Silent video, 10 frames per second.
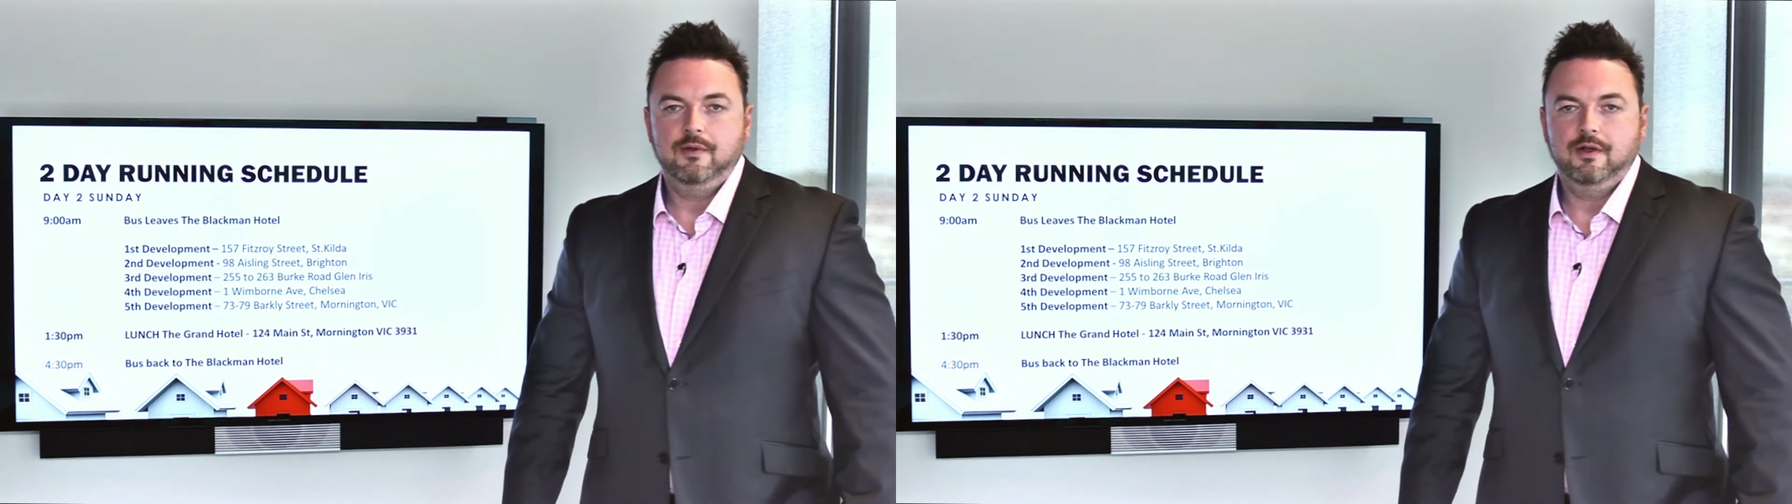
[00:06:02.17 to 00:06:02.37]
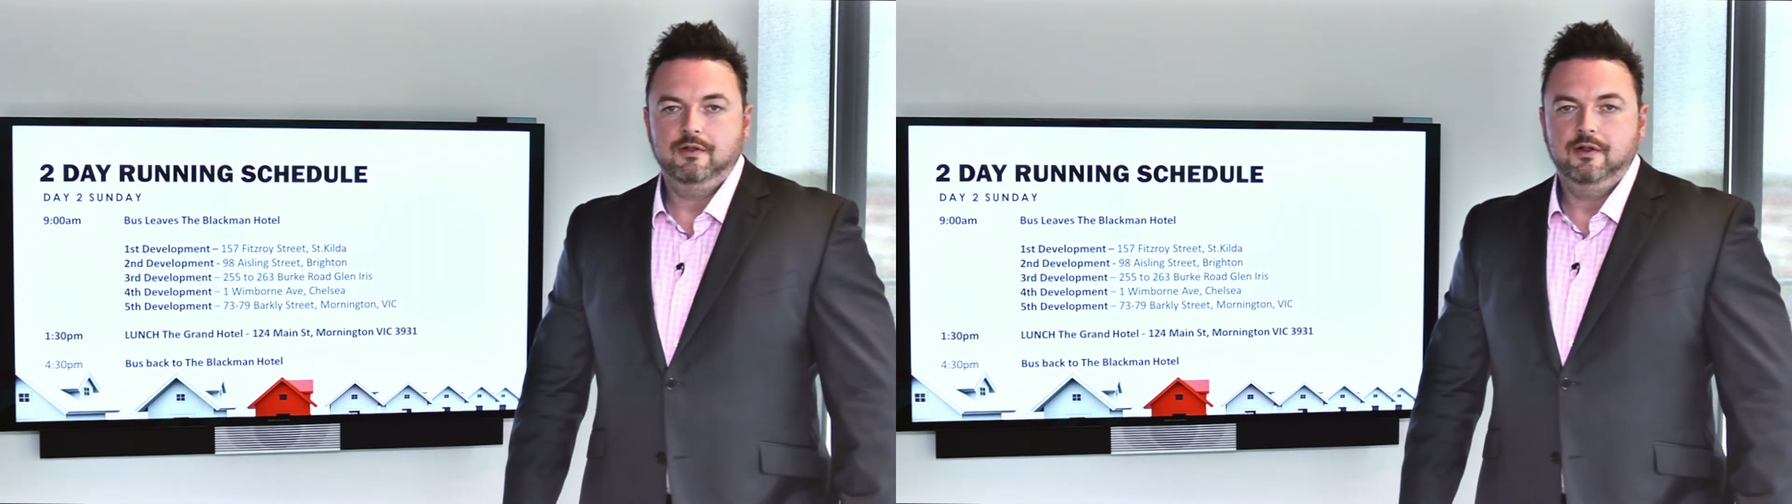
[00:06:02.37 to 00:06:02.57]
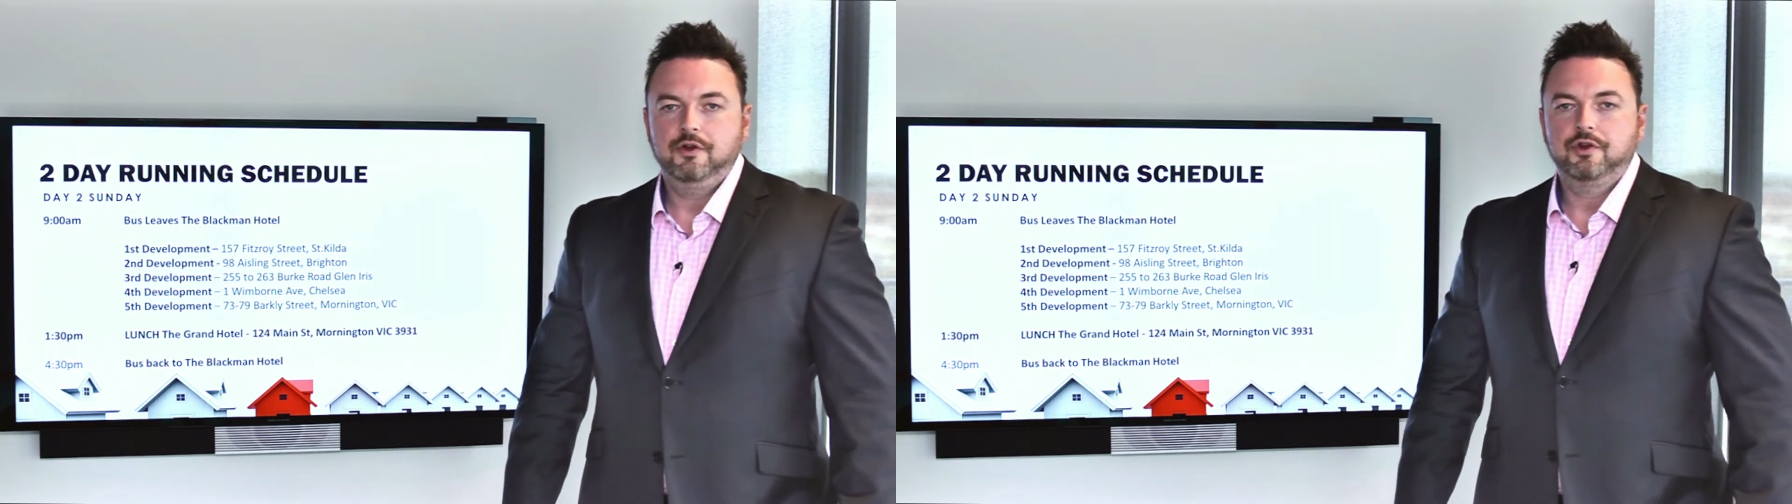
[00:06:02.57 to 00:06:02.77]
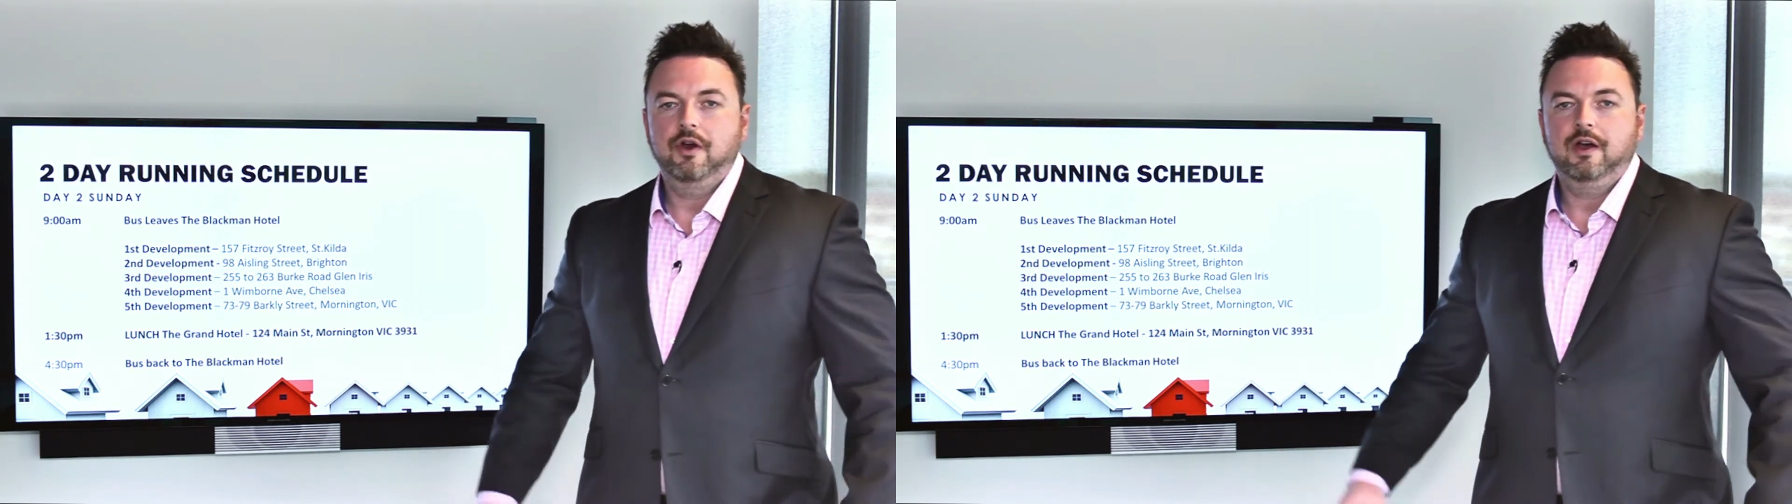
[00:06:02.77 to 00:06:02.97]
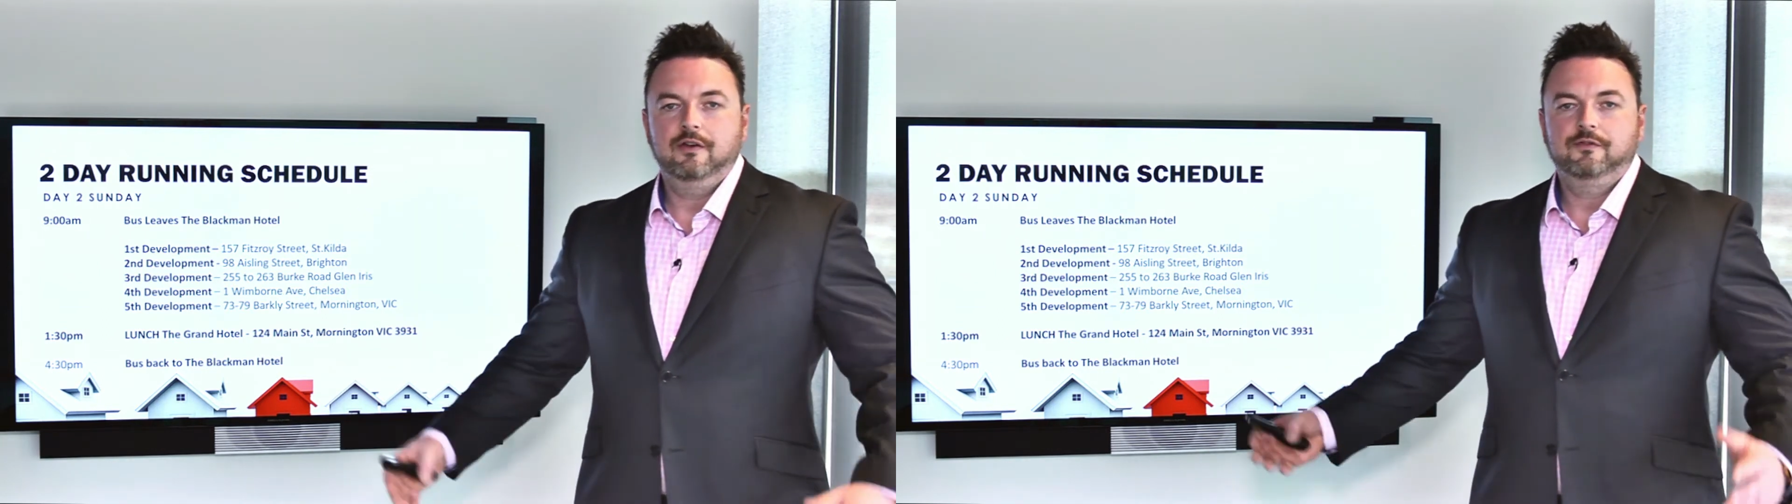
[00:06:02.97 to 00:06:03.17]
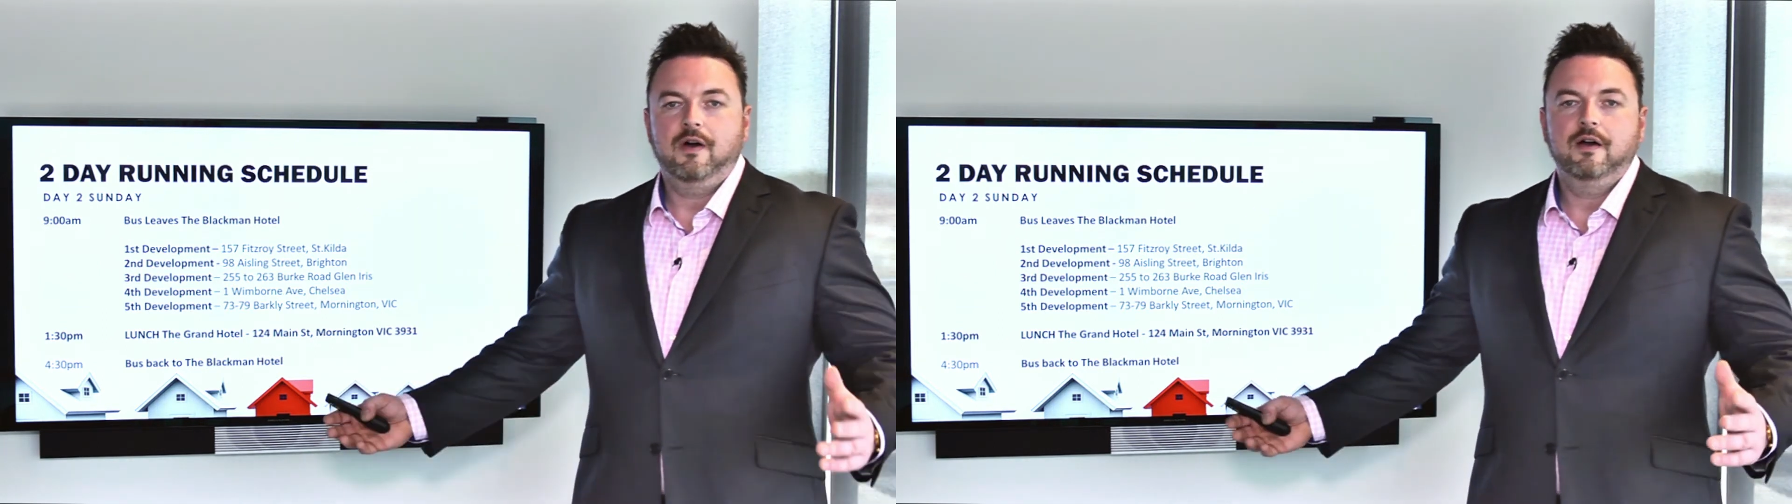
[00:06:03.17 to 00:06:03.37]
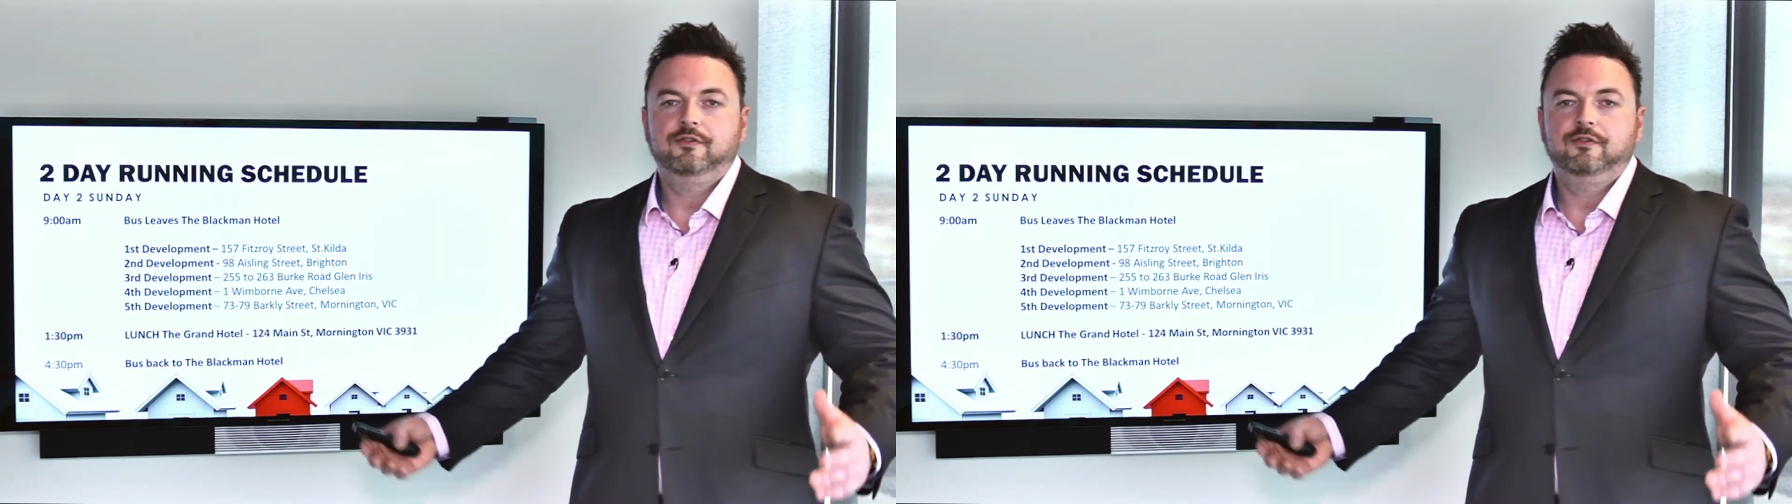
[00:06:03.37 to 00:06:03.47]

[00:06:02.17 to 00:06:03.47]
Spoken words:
and I can only showcase 5,